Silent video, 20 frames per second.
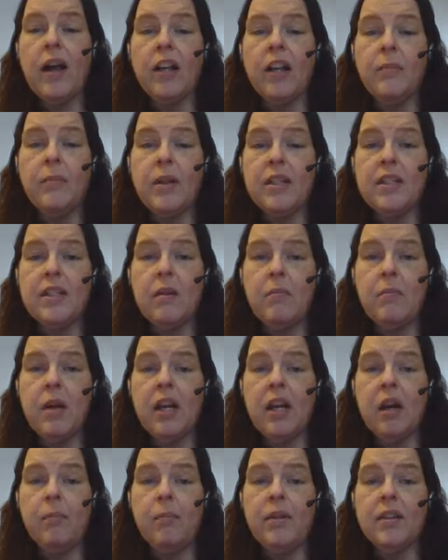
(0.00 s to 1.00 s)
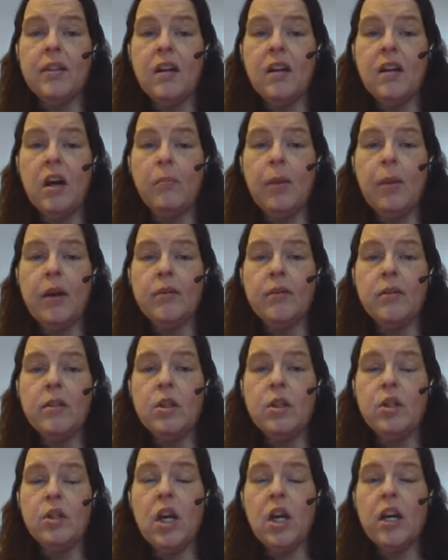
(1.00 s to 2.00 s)
elements that make up these compounds
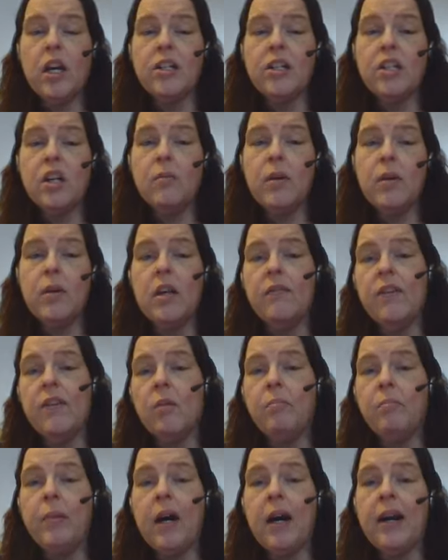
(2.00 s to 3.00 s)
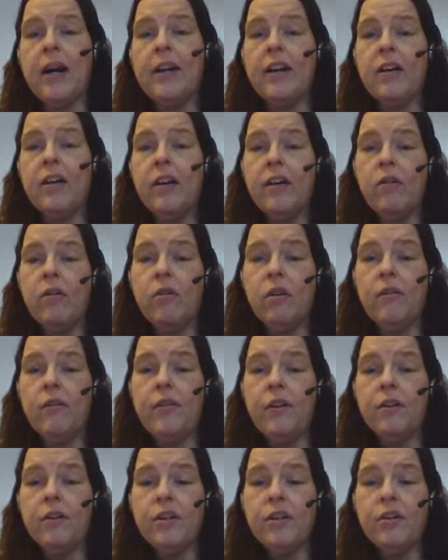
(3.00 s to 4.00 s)
to try to determine if they're binary or
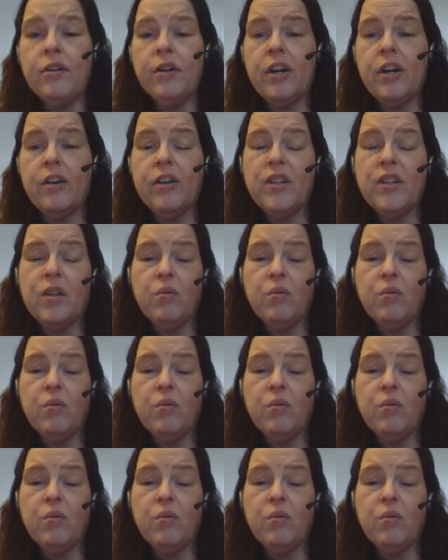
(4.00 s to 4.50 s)
if they're ternary.